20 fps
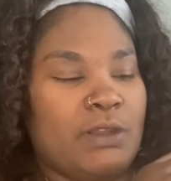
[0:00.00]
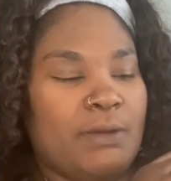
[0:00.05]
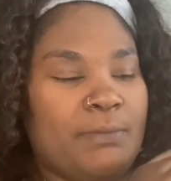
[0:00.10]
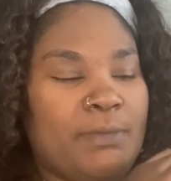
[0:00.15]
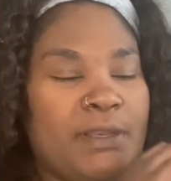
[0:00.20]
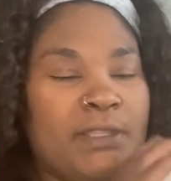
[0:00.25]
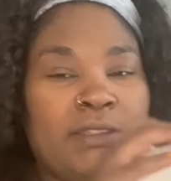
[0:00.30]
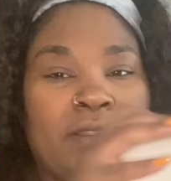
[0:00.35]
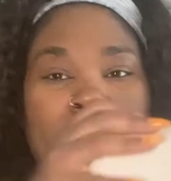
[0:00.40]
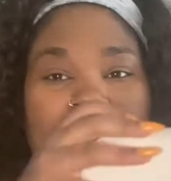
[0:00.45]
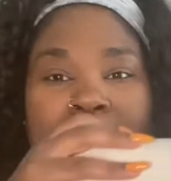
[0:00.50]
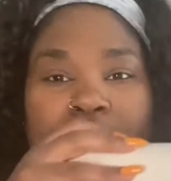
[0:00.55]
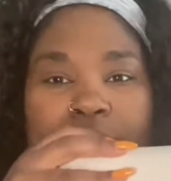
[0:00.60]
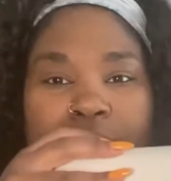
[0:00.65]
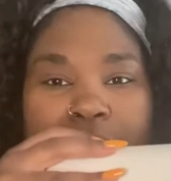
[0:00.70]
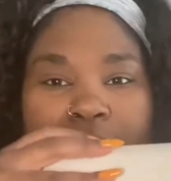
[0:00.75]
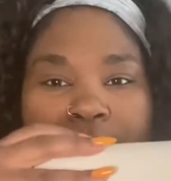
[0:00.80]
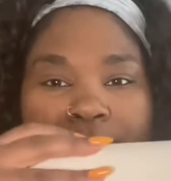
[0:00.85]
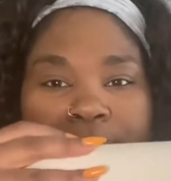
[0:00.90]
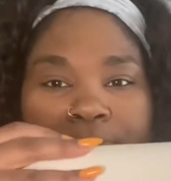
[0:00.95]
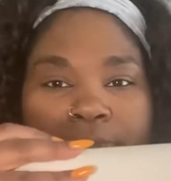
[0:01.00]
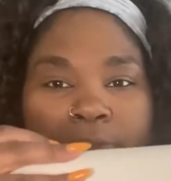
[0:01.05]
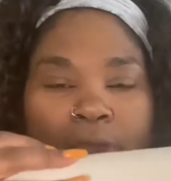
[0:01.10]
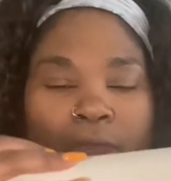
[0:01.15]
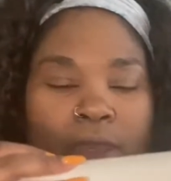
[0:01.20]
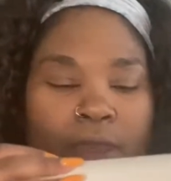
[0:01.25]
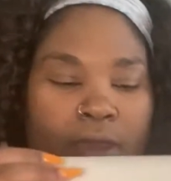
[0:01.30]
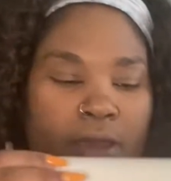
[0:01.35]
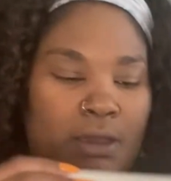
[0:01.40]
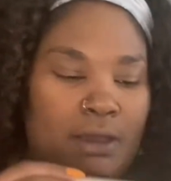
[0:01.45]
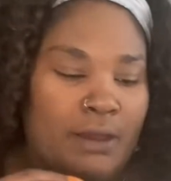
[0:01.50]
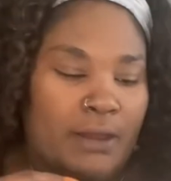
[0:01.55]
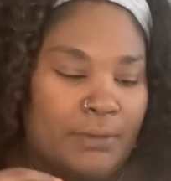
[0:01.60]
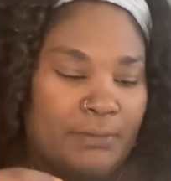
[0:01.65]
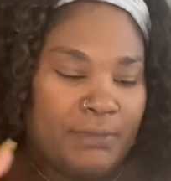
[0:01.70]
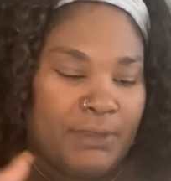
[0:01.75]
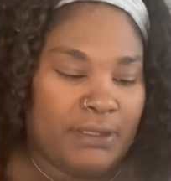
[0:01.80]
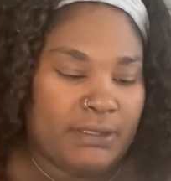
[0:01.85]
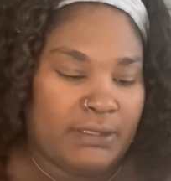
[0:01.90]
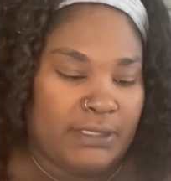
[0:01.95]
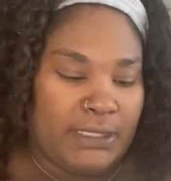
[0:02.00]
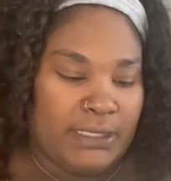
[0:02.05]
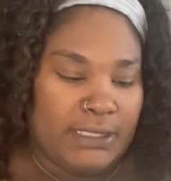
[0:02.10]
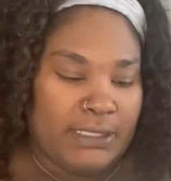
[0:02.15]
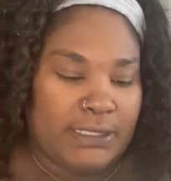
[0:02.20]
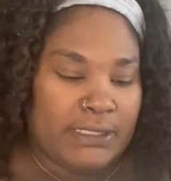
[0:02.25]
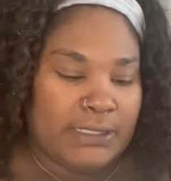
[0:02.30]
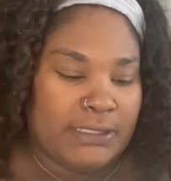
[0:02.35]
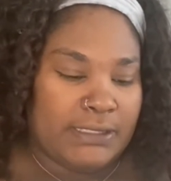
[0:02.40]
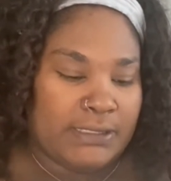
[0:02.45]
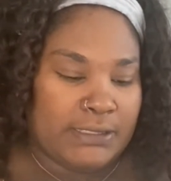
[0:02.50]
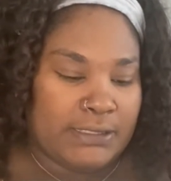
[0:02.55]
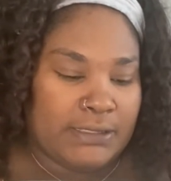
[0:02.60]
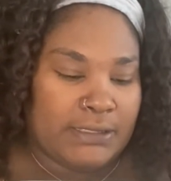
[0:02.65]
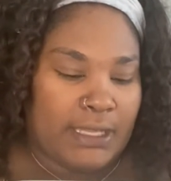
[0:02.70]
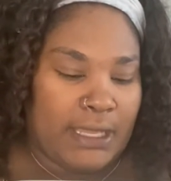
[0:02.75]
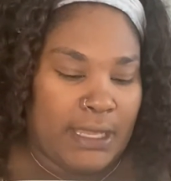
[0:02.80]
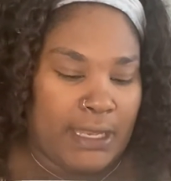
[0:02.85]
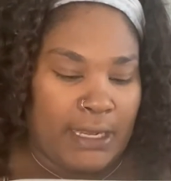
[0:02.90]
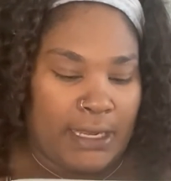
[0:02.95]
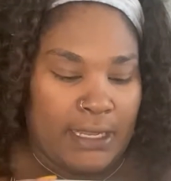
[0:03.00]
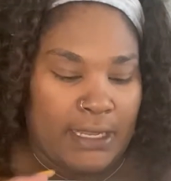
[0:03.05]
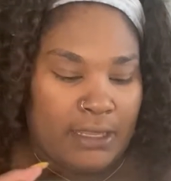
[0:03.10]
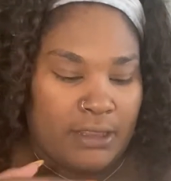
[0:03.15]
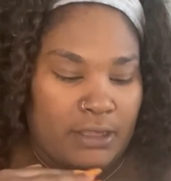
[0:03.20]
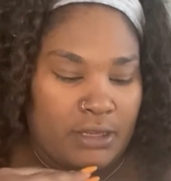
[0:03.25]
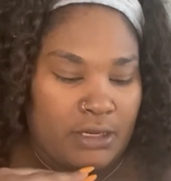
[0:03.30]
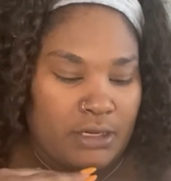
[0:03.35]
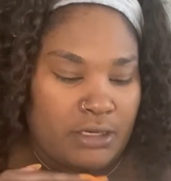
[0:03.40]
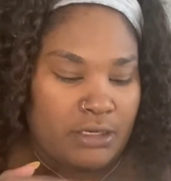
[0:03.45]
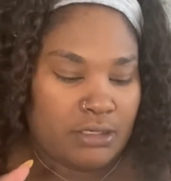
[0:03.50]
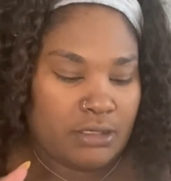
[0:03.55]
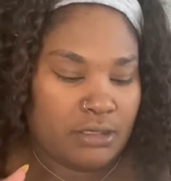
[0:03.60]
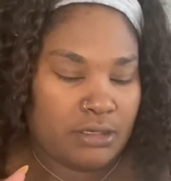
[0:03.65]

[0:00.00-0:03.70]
This is the bigger one. This is leather.